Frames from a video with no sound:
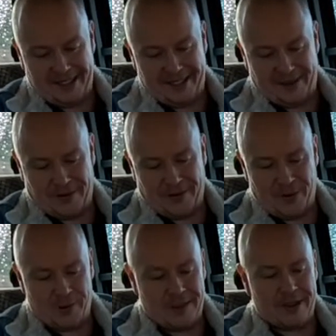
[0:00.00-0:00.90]
there are
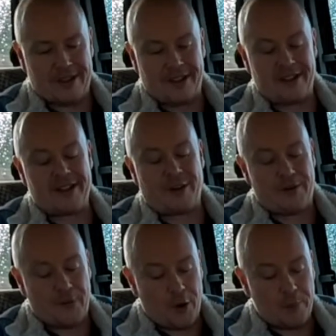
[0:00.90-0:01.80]
far
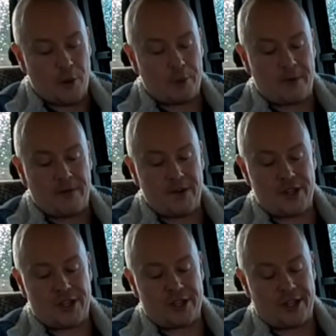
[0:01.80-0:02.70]
more
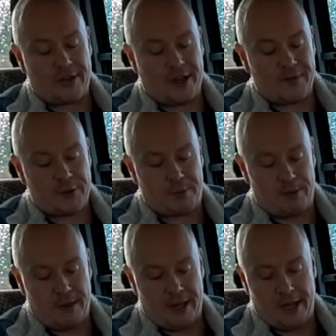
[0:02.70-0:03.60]
proficient
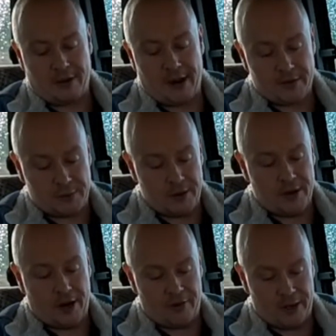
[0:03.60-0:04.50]

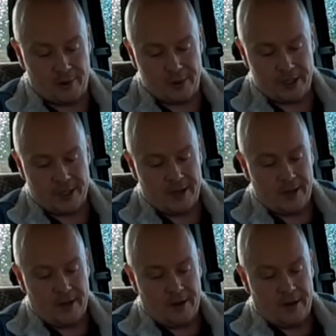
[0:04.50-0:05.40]
craftsmen around
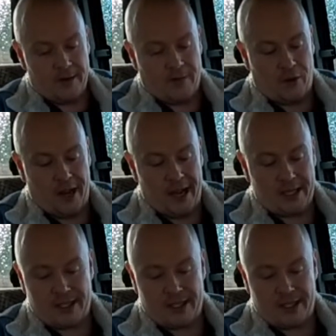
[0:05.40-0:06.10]
for